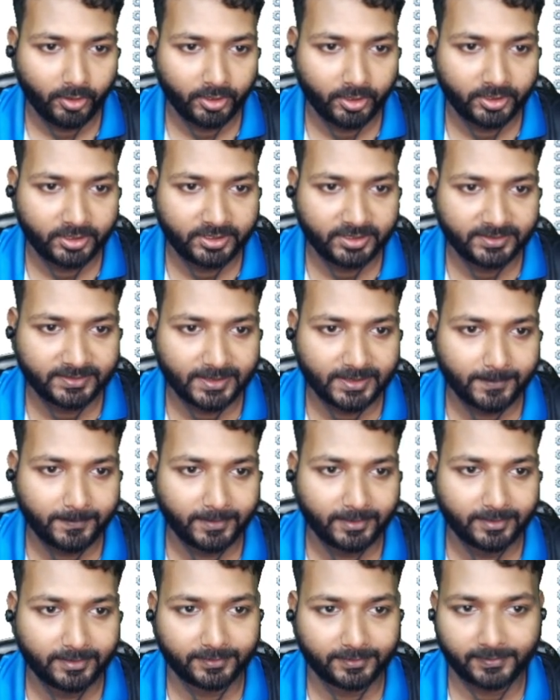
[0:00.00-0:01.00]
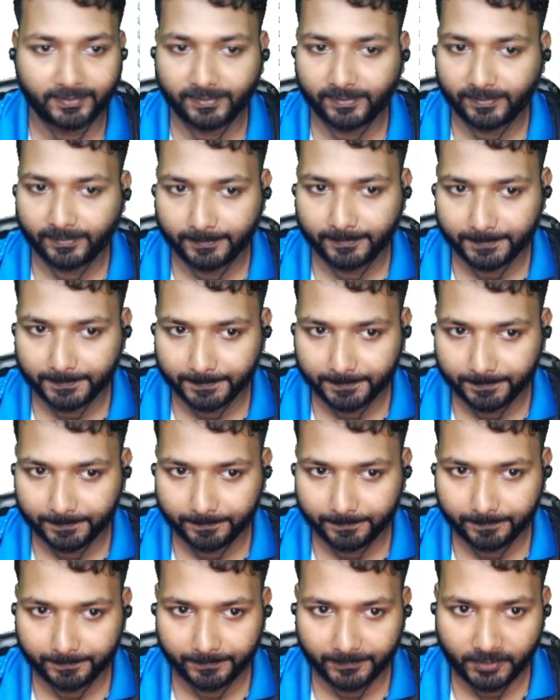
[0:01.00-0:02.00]
disable it.
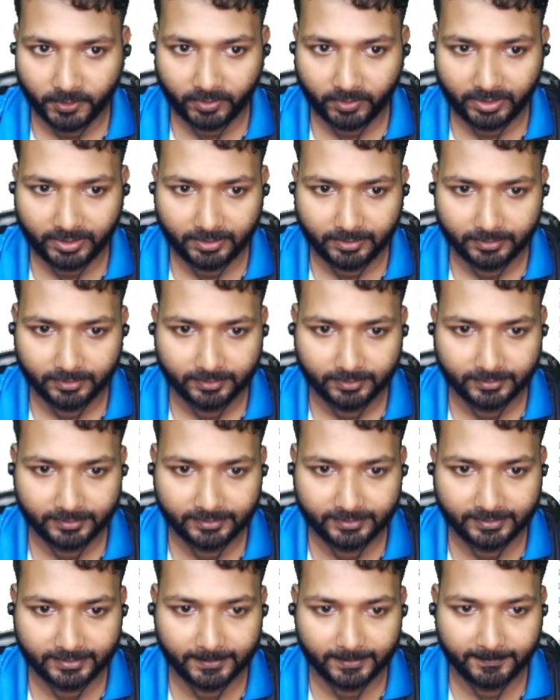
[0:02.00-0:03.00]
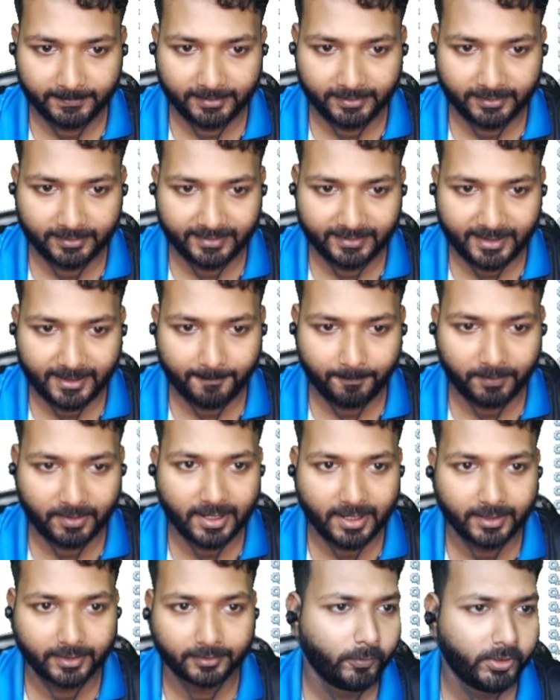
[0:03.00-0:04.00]
Okay, disable and
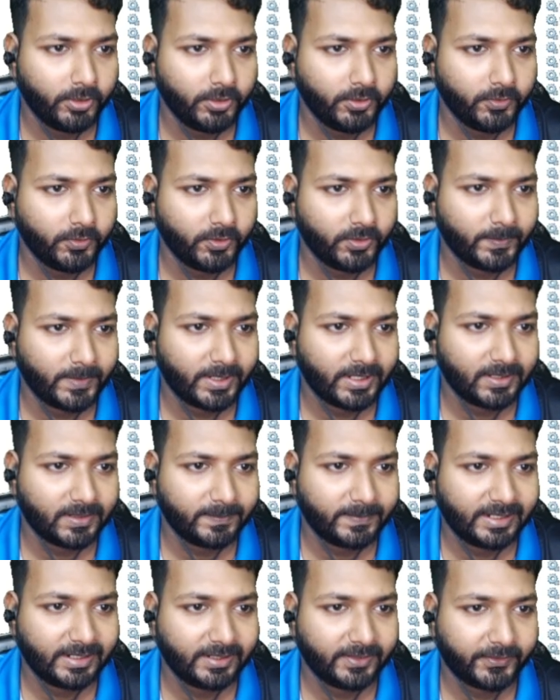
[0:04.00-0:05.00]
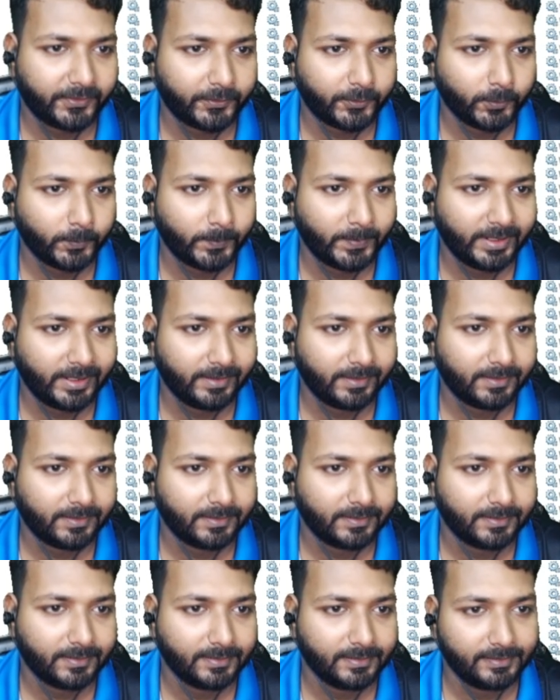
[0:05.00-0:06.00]
apply Windows management instrument
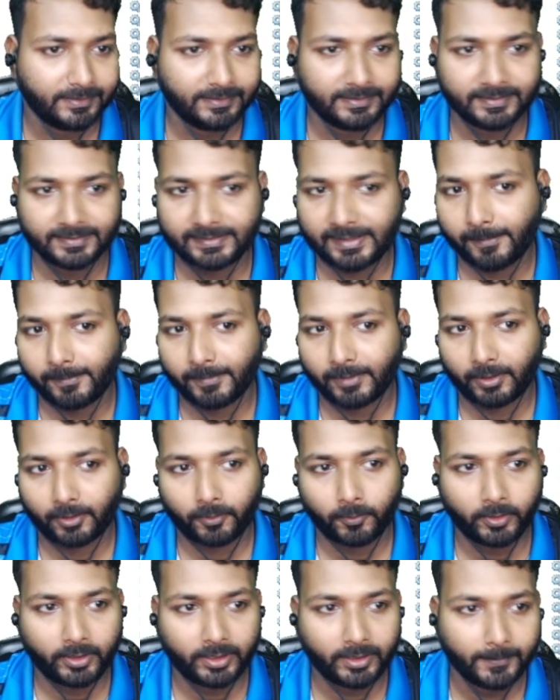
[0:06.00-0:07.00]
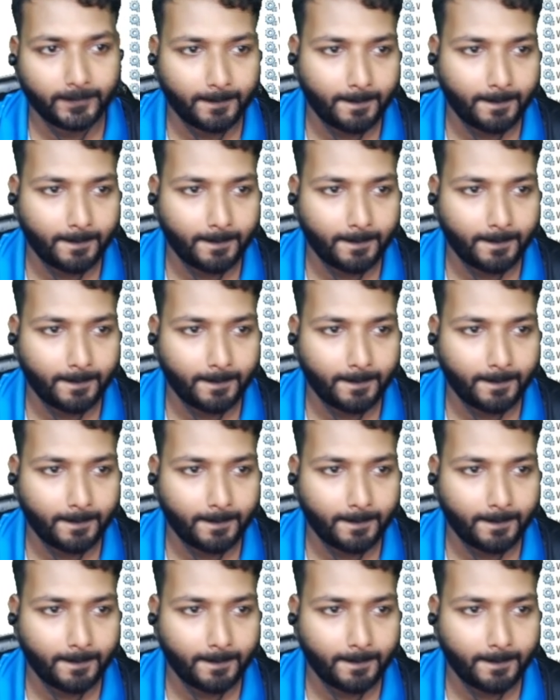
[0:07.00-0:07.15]
disabled. Okay,